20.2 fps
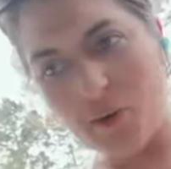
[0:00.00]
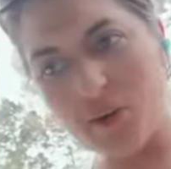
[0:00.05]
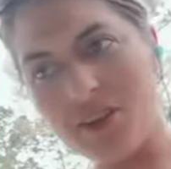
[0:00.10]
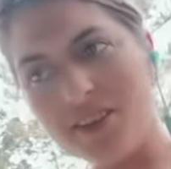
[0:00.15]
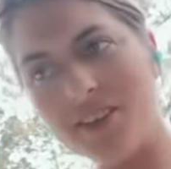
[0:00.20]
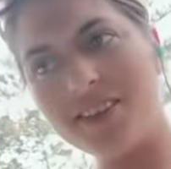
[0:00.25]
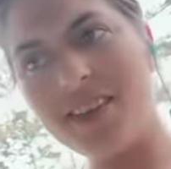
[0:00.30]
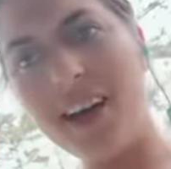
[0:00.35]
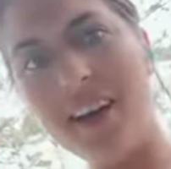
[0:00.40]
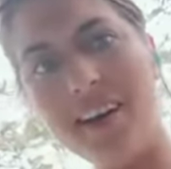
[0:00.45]

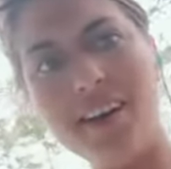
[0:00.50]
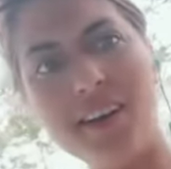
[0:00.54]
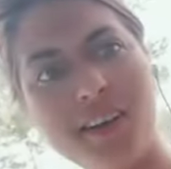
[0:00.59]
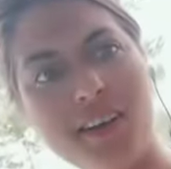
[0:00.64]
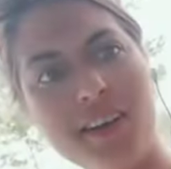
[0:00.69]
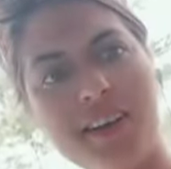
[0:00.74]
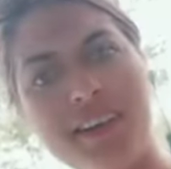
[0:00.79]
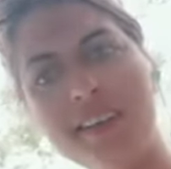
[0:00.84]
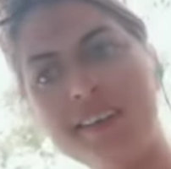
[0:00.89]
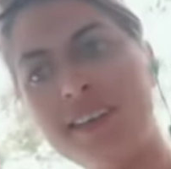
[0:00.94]
which is kind of
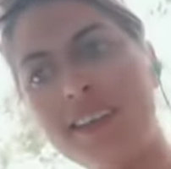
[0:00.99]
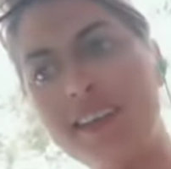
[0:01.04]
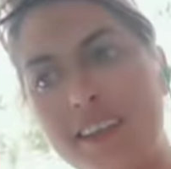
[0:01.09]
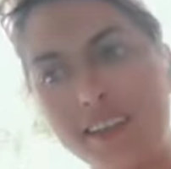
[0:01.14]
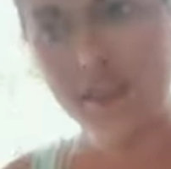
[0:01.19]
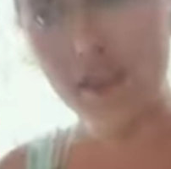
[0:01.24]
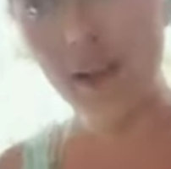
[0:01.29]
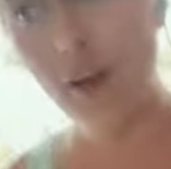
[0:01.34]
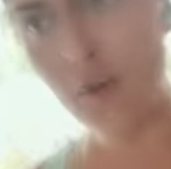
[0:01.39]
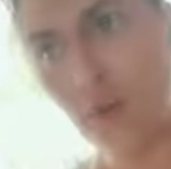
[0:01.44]
good
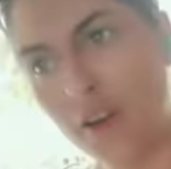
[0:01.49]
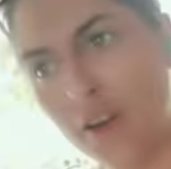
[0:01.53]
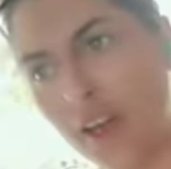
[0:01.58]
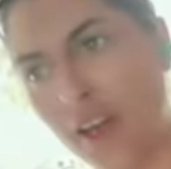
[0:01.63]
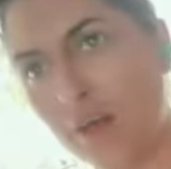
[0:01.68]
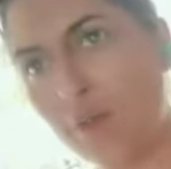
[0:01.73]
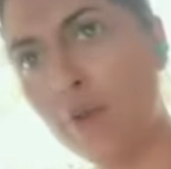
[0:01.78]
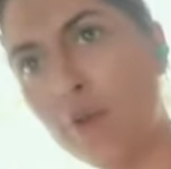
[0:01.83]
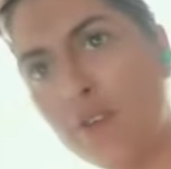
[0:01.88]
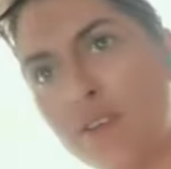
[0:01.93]
getting to know the
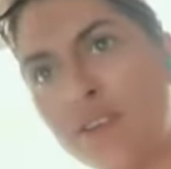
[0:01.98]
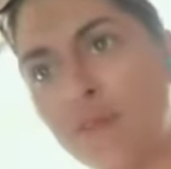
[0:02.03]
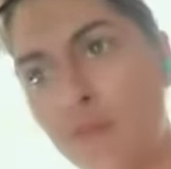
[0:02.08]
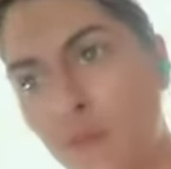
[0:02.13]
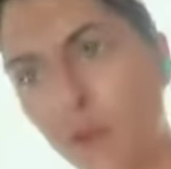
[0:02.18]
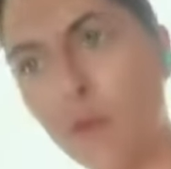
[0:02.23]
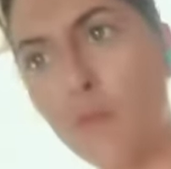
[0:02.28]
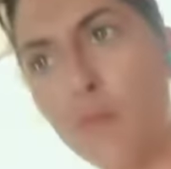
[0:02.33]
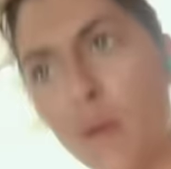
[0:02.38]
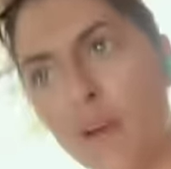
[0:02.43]
neighbors
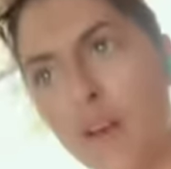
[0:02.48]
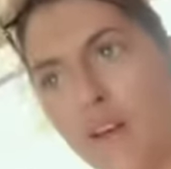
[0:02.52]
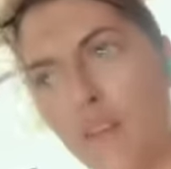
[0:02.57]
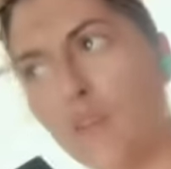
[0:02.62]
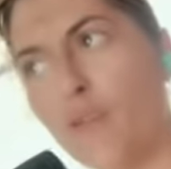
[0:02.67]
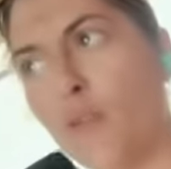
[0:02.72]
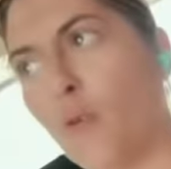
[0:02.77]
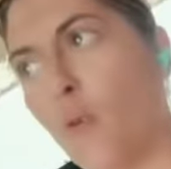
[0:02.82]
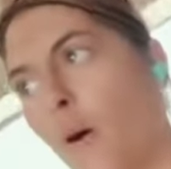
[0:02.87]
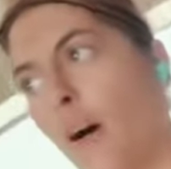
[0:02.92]
even though I've been
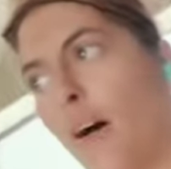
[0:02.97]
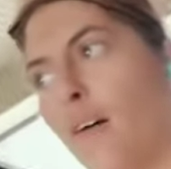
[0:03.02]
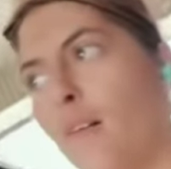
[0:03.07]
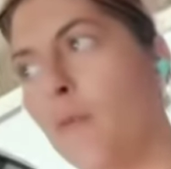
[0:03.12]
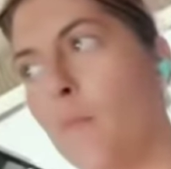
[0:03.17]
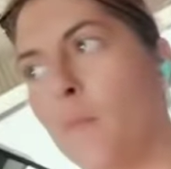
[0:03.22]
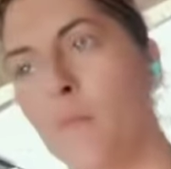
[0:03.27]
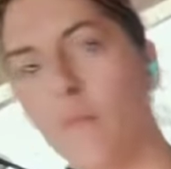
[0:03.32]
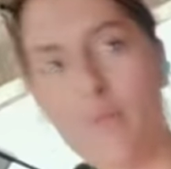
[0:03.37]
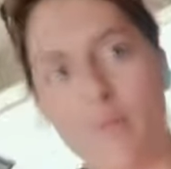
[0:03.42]
here for a
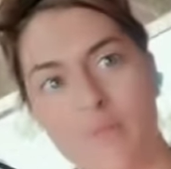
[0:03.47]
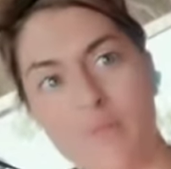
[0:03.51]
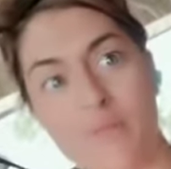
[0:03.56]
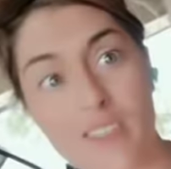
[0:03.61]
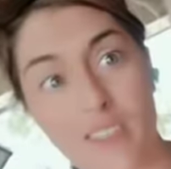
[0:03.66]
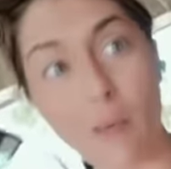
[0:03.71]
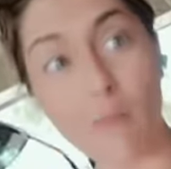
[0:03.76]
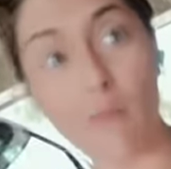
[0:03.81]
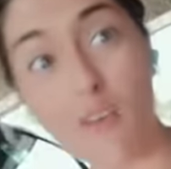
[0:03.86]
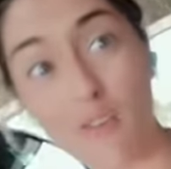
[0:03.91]
while.
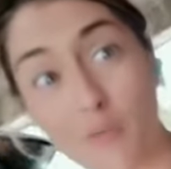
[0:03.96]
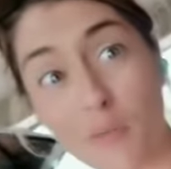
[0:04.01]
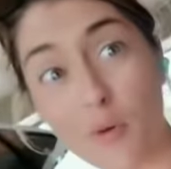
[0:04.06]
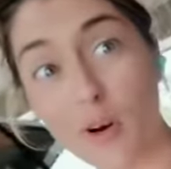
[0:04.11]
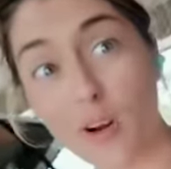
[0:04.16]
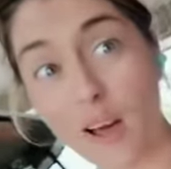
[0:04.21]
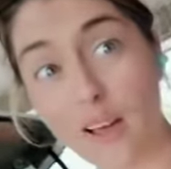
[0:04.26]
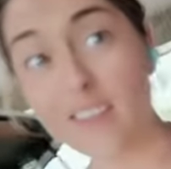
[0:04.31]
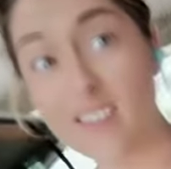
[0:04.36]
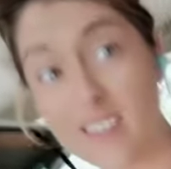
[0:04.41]
Some of
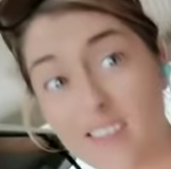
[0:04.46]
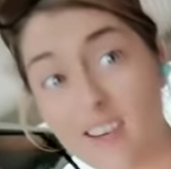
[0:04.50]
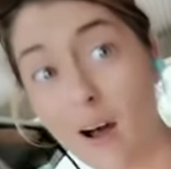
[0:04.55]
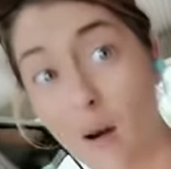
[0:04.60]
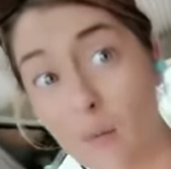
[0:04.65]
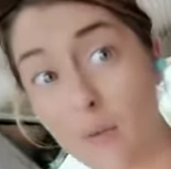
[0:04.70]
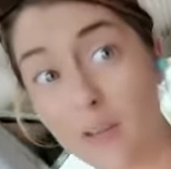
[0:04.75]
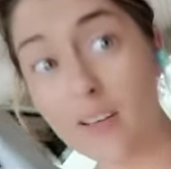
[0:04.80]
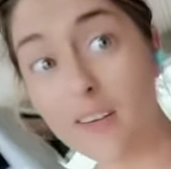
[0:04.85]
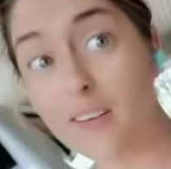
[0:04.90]
them are kind of
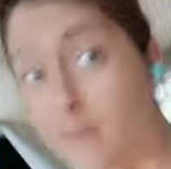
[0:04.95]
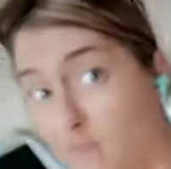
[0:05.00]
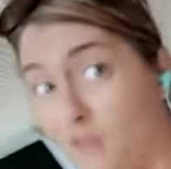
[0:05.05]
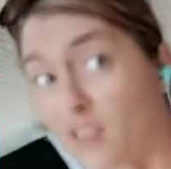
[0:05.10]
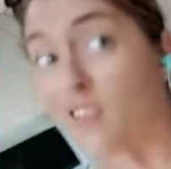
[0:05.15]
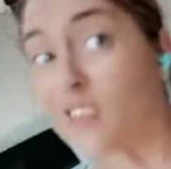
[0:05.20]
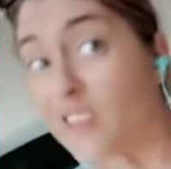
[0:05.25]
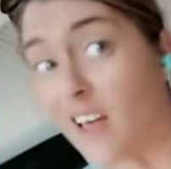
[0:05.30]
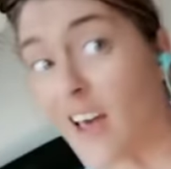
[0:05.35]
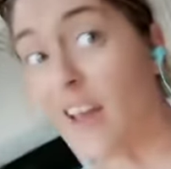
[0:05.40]
snobby,
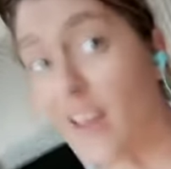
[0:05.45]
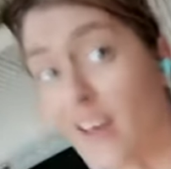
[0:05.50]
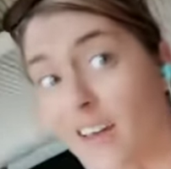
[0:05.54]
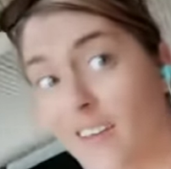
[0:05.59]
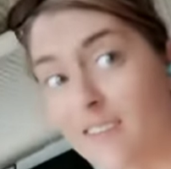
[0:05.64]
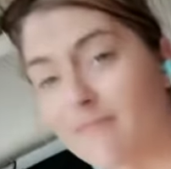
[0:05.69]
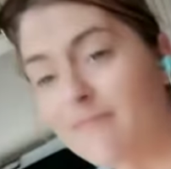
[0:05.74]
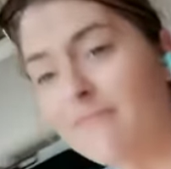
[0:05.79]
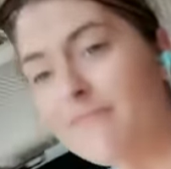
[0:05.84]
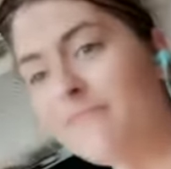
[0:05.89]
just
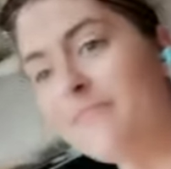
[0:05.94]
saying.